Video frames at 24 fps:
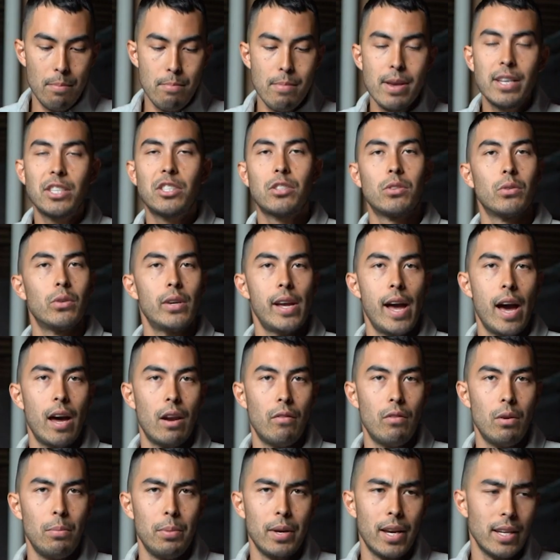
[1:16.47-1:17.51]
mystery out
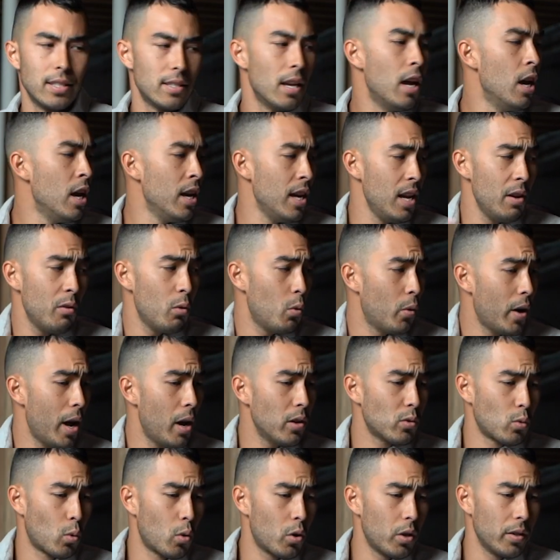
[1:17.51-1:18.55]
of it, because even when I
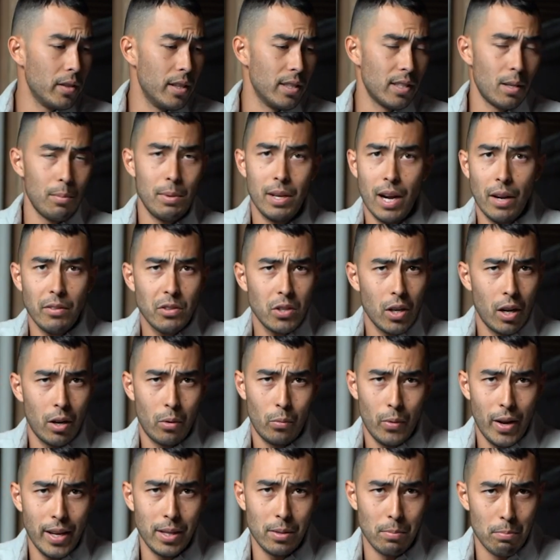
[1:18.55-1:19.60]
was ordering this, I mean, I've shot on
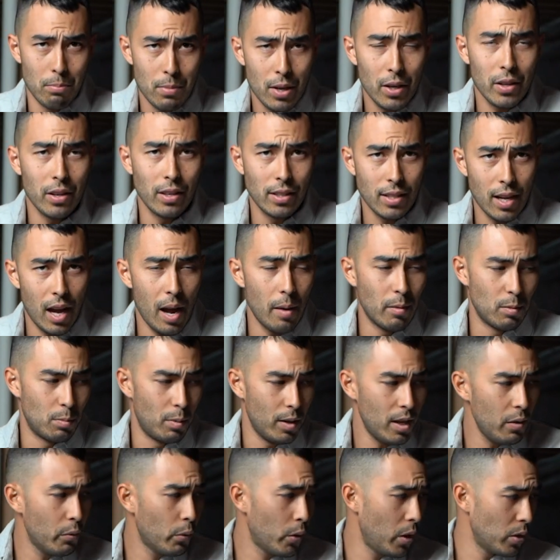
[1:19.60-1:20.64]
Red a million times,
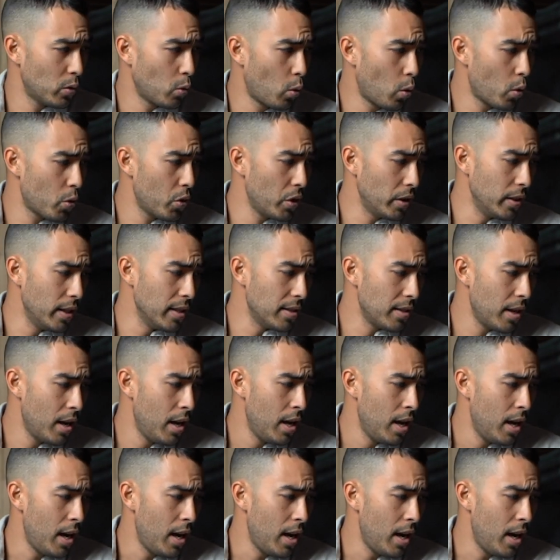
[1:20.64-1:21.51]
but even when I was ordering this,